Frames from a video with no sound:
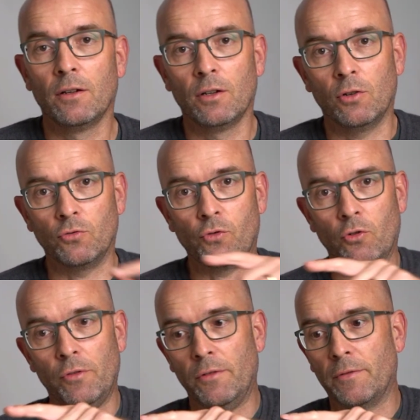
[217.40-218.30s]
control
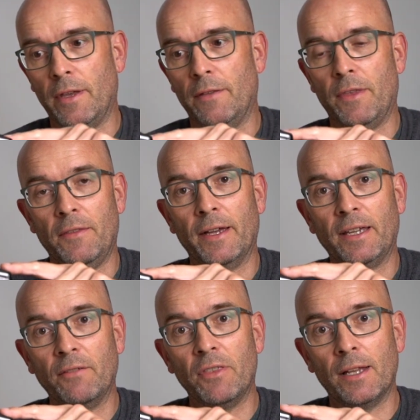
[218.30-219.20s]
that
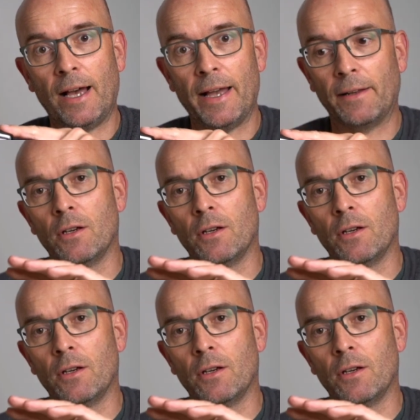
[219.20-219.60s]
give the light.